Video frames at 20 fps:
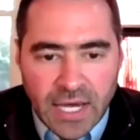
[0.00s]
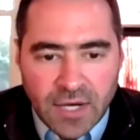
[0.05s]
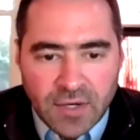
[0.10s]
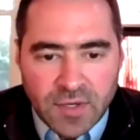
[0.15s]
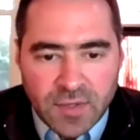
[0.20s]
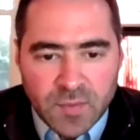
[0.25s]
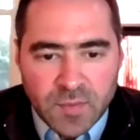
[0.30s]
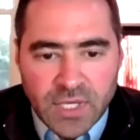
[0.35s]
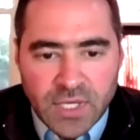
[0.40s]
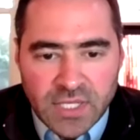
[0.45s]

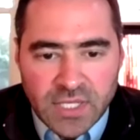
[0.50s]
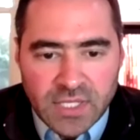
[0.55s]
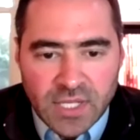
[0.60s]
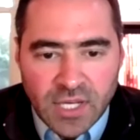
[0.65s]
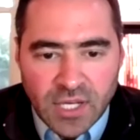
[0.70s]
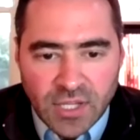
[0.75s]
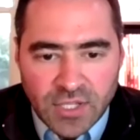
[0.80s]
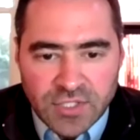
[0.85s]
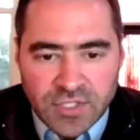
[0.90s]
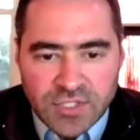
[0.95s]
How can we
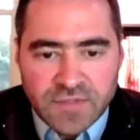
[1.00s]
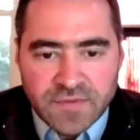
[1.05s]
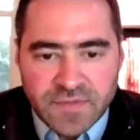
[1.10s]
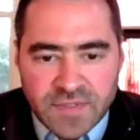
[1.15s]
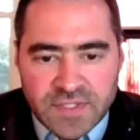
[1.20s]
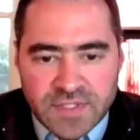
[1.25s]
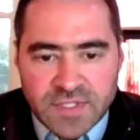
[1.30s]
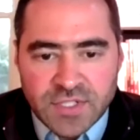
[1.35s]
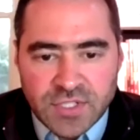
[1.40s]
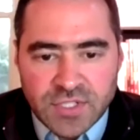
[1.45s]
acknowledge
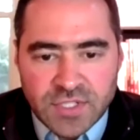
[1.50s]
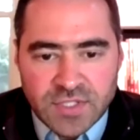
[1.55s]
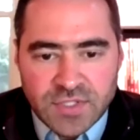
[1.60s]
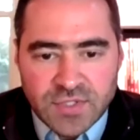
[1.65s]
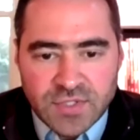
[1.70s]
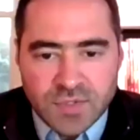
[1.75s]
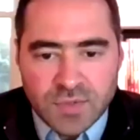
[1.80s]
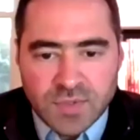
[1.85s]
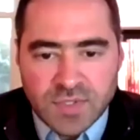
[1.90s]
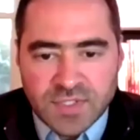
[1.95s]

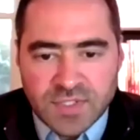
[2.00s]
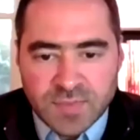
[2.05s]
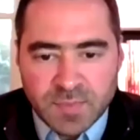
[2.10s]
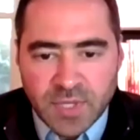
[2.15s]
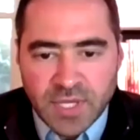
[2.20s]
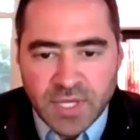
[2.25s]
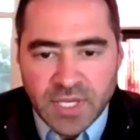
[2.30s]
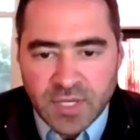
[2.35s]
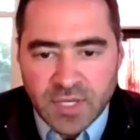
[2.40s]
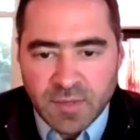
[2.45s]
physicians who
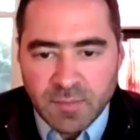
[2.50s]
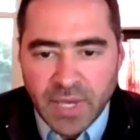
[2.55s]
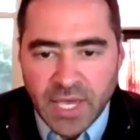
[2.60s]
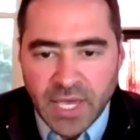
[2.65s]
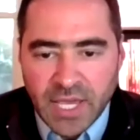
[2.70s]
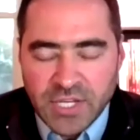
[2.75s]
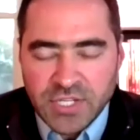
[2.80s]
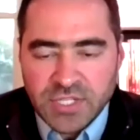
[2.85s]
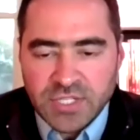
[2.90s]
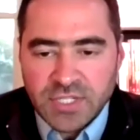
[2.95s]
display
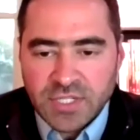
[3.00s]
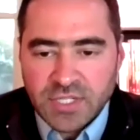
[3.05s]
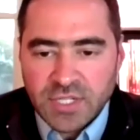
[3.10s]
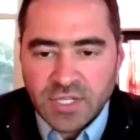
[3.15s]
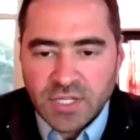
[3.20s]
compassion